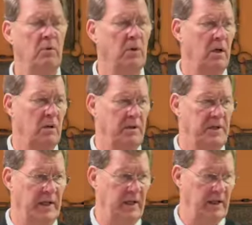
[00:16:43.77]
We're not going
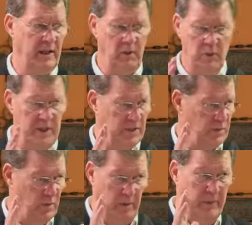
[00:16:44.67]
to take anything. We
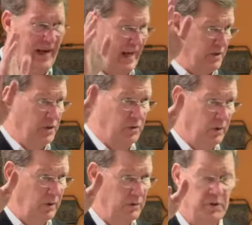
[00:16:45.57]
just want to pass
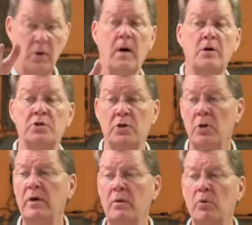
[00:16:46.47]
through so our
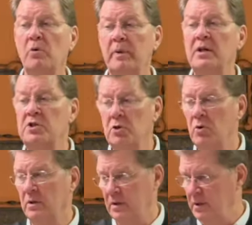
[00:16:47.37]
journey will be
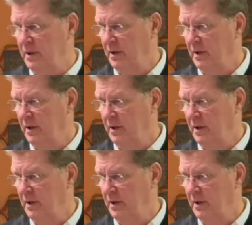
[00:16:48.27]
shortened.